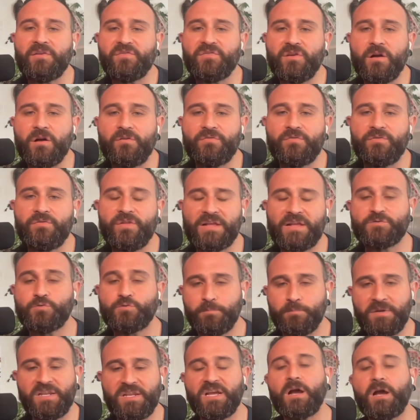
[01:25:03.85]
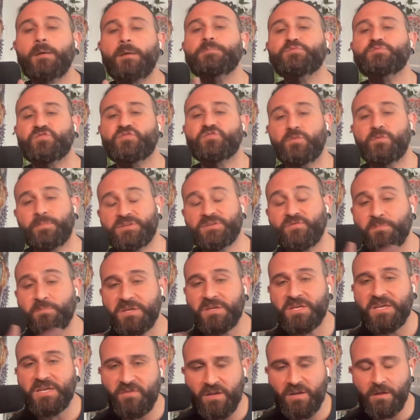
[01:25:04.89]
myself that's where meaning comes from is from
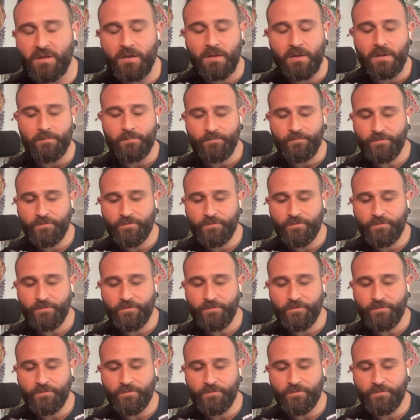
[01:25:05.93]
giving